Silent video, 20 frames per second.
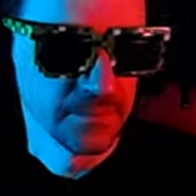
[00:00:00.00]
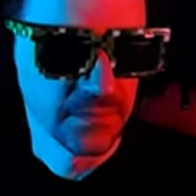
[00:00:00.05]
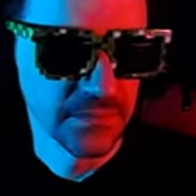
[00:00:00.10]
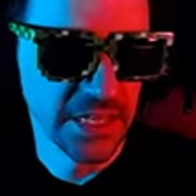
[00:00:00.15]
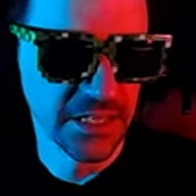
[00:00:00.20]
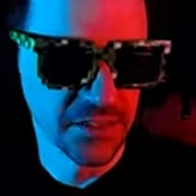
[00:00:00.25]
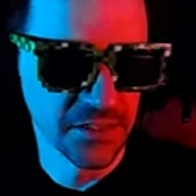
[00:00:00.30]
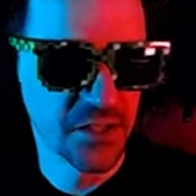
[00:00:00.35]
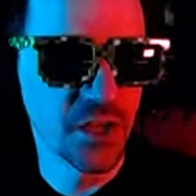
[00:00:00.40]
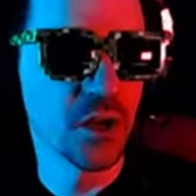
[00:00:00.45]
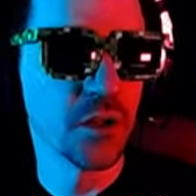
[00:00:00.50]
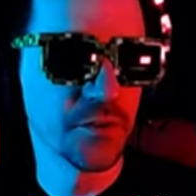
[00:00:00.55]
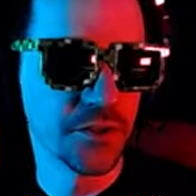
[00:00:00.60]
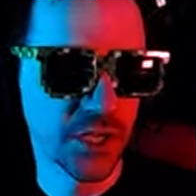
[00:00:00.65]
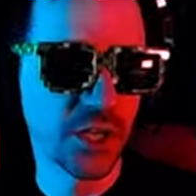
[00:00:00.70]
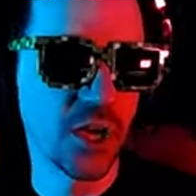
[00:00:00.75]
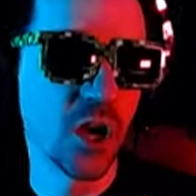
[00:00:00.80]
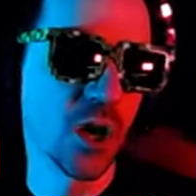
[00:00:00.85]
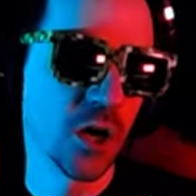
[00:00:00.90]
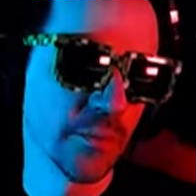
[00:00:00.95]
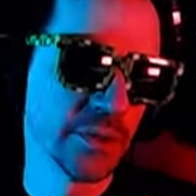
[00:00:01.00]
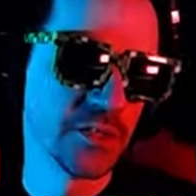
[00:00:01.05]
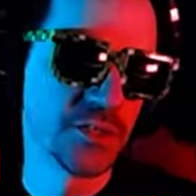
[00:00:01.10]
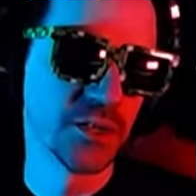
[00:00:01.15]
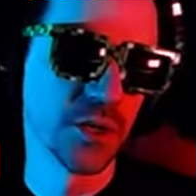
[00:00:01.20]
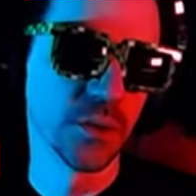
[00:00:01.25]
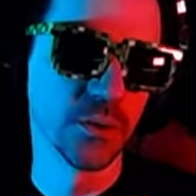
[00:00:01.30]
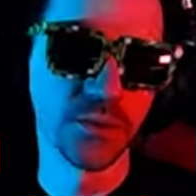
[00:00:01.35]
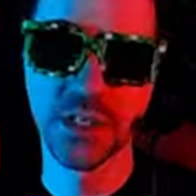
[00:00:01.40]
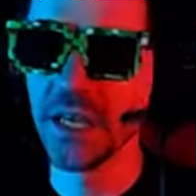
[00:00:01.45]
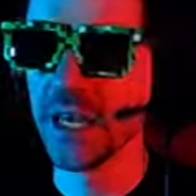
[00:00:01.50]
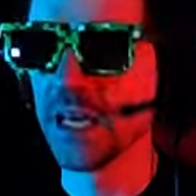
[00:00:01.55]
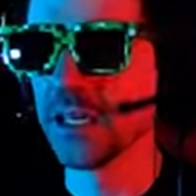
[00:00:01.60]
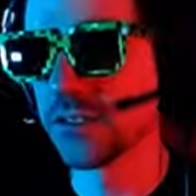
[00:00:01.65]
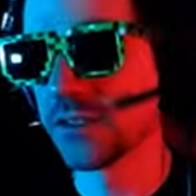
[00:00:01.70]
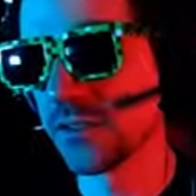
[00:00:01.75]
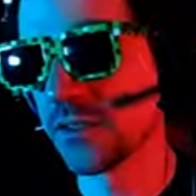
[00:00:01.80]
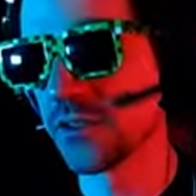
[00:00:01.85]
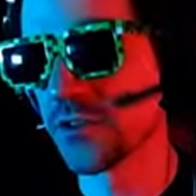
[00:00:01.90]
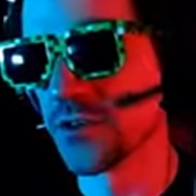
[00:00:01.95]
And it's called a Karma Jolt.
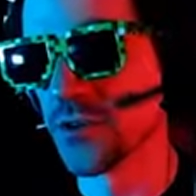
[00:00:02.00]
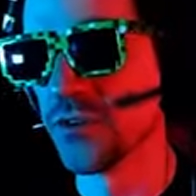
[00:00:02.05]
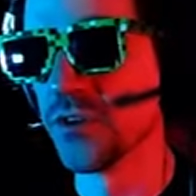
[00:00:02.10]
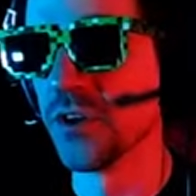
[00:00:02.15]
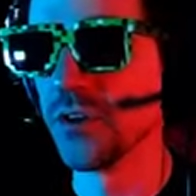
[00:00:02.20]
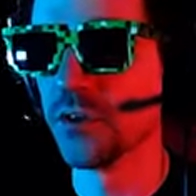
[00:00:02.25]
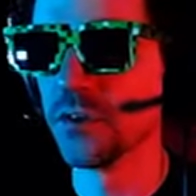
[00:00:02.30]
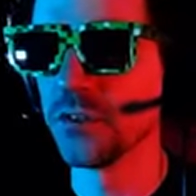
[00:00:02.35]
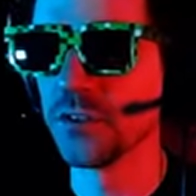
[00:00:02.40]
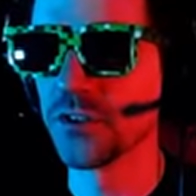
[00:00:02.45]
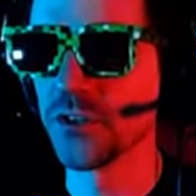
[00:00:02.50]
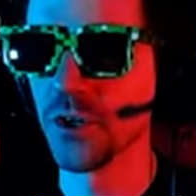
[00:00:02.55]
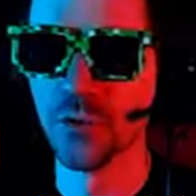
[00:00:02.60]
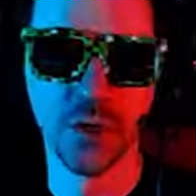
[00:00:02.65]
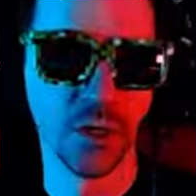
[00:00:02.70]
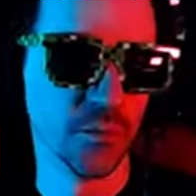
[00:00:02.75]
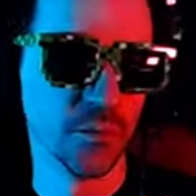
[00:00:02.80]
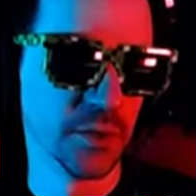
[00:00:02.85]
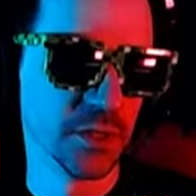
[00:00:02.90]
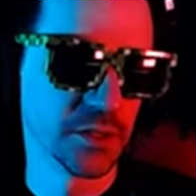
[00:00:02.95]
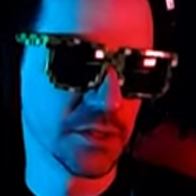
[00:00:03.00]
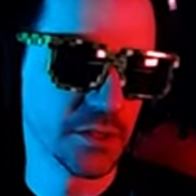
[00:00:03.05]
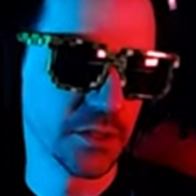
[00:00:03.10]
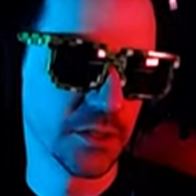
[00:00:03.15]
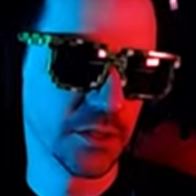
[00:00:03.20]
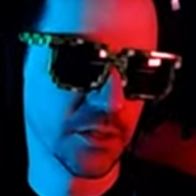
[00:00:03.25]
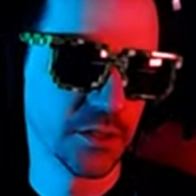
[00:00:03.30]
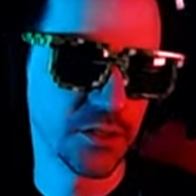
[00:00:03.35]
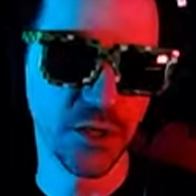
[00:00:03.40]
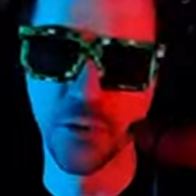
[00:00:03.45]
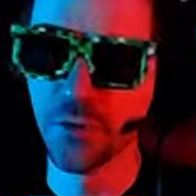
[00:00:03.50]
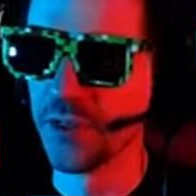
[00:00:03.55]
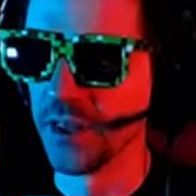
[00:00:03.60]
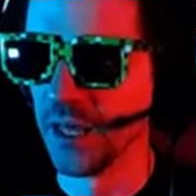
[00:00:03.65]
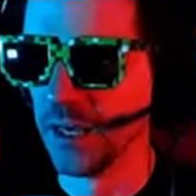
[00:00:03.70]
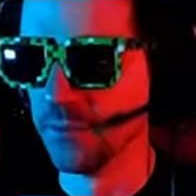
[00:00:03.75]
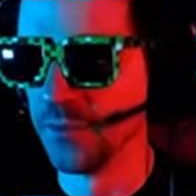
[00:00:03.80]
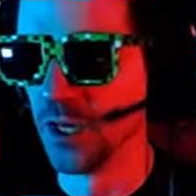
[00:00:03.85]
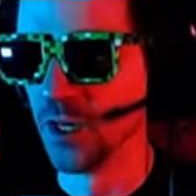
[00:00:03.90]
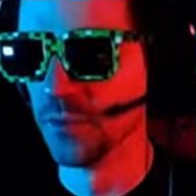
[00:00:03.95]
Yes, show no, show no mercy. Show
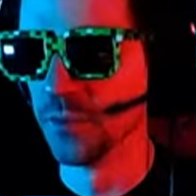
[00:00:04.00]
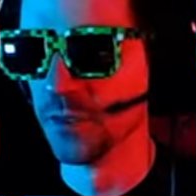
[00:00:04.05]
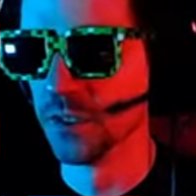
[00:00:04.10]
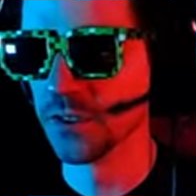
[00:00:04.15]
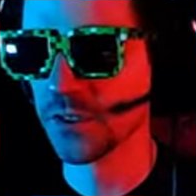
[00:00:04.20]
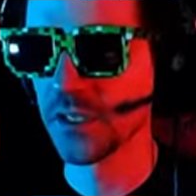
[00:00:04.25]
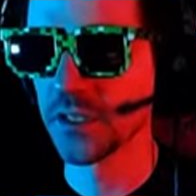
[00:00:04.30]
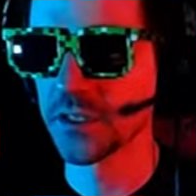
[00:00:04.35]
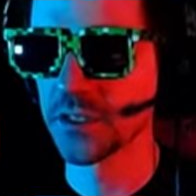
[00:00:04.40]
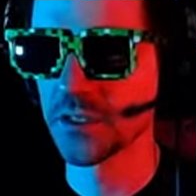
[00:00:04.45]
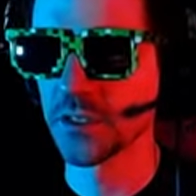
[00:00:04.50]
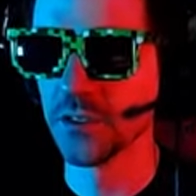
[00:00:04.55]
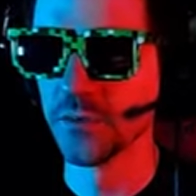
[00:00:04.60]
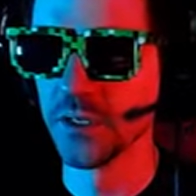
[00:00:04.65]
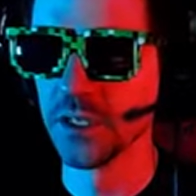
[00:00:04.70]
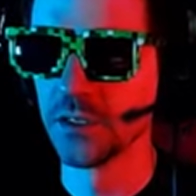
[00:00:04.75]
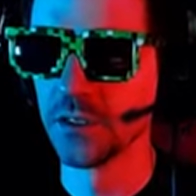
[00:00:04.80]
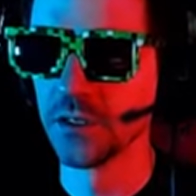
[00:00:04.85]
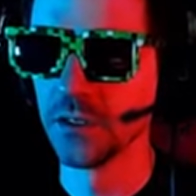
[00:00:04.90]
them no mercy, excuse me.